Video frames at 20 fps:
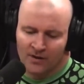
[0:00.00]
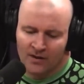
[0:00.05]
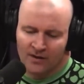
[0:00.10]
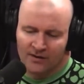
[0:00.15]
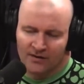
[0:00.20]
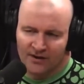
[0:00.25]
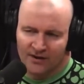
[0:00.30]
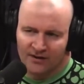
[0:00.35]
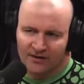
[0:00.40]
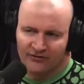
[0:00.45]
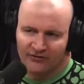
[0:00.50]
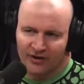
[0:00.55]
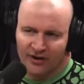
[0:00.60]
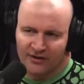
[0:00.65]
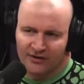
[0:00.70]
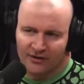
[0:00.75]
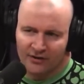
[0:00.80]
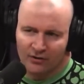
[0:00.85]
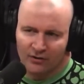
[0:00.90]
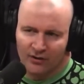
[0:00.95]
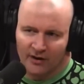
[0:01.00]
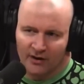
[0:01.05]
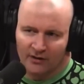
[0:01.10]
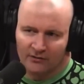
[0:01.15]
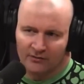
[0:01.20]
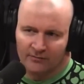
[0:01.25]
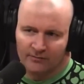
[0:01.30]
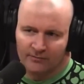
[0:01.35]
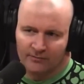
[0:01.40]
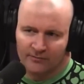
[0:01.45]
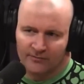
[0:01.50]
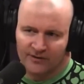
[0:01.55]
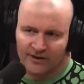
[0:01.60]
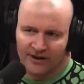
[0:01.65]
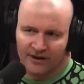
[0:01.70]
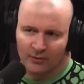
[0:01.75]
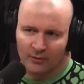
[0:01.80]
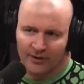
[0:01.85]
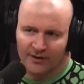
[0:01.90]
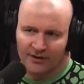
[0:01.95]
take the fight to the ground.
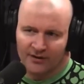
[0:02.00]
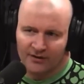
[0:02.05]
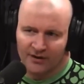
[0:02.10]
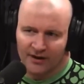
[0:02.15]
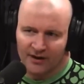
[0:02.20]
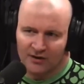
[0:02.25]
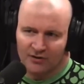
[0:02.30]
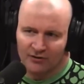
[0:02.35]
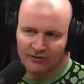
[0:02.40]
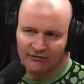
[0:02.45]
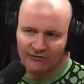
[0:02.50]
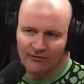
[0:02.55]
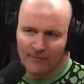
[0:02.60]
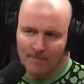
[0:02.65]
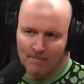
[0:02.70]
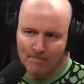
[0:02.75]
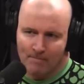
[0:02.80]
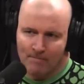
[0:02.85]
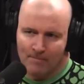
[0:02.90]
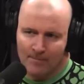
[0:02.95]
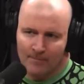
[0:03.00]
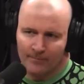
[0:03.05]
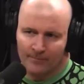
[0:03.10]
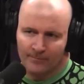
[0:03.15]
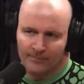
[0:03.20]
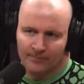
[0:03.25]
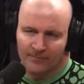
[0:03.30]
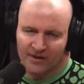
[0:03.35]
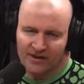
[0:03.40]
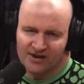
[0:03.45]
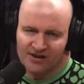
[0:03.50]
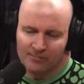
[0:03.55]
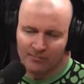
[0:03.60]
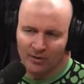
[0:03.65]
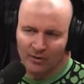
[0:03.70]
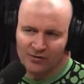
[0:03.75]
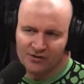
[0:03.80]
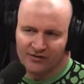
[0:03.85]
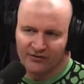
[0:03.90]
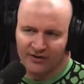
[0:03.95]
Take away the danger of
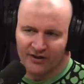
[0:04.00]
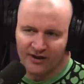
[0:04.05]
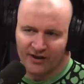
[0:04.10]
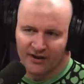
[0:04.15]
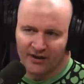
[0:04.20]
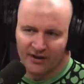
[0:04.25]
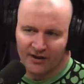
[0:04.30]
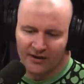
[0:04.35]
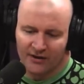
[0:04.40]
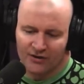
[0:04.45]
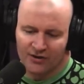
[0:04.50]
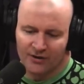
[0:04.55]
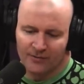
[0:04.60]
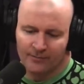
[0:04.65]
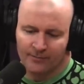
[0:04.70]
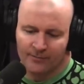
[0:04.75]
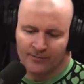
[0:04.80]
explosive kinetic energy.